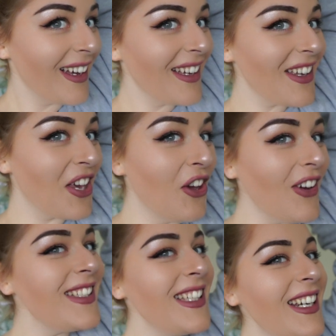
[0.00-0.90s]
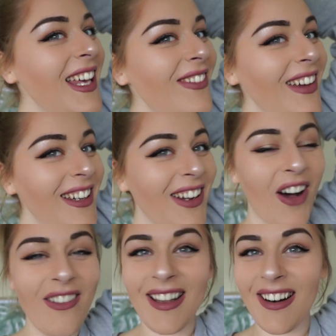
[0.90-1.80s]
you didn't even
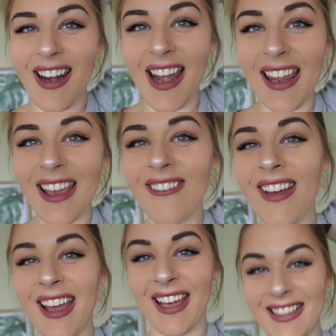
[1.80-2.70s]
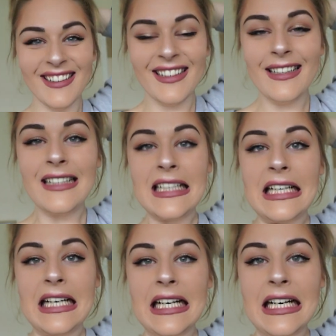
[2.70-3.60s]
comment on any of
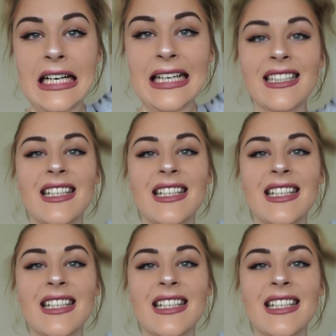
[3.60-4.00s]
it.